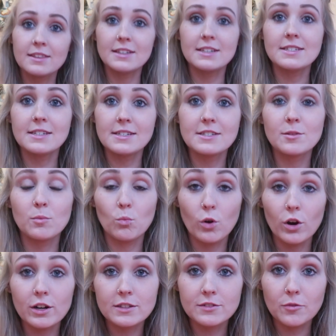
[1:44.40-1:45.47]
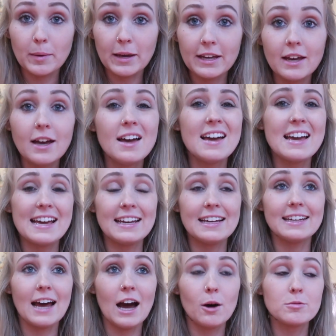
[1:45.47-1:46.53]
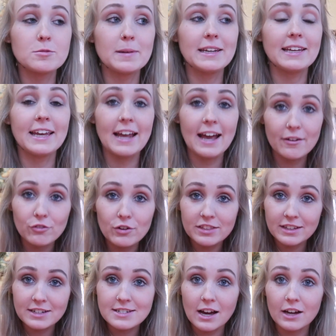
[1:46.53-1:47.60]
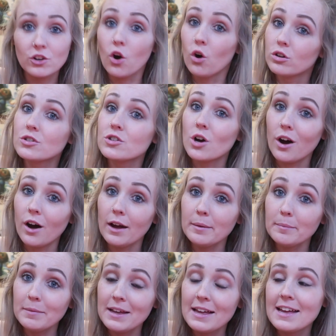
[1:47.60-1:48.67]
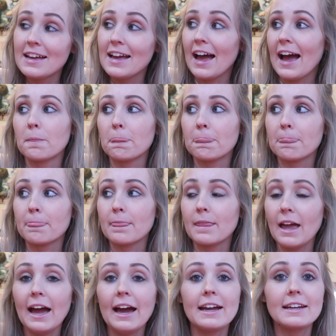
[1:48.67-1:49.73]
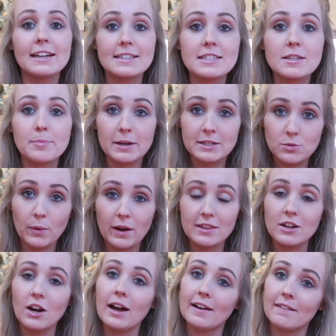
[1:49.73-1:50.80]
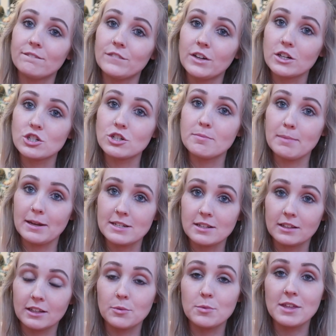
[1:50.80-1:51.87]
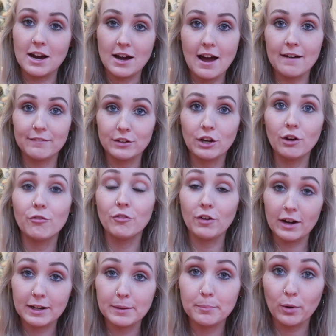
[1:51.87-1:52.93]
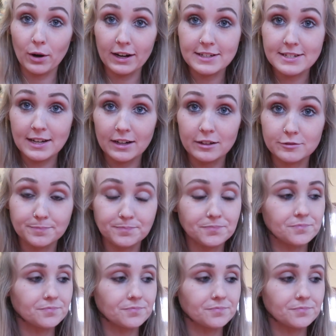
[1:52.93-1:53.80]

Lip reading: This system works for me. It helps me to get everything done on time, and it's the best way that I can function mentally without having a fucking breakdown.